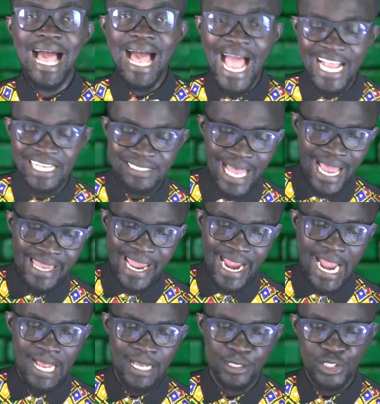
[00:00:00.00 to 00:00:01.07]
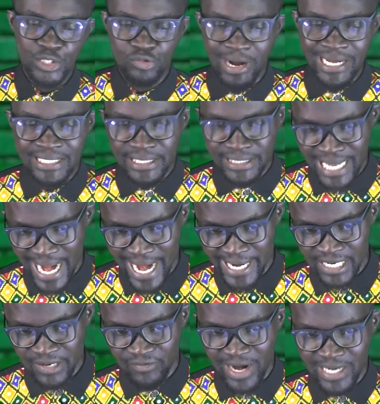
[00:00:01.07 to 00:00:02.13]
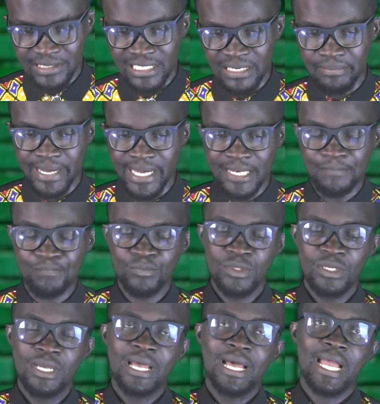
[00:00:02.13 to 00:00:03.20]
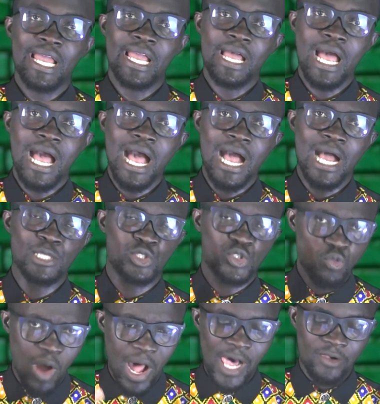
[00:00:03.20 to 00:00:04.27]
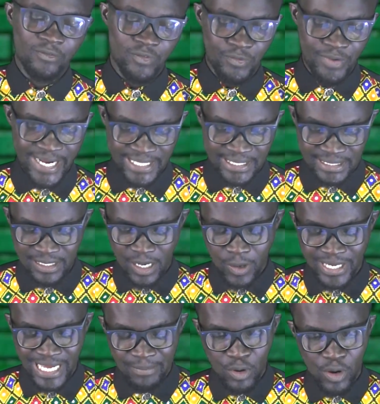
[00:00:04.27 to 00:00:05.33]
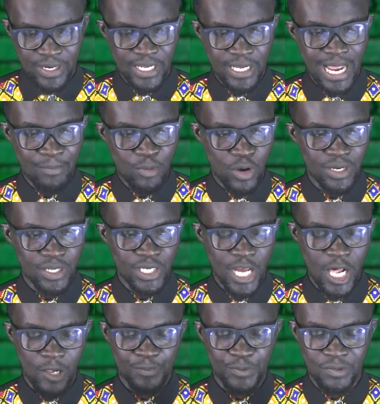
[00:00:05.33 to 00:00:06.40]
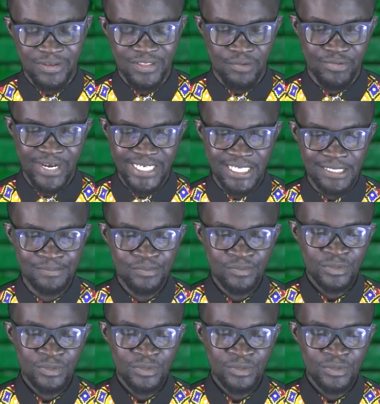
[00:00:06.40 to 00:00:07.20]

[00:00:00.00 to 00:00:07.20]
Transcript: Isaiah 29, verse number 12 reads. Okay, I'm gonna help you with the reading.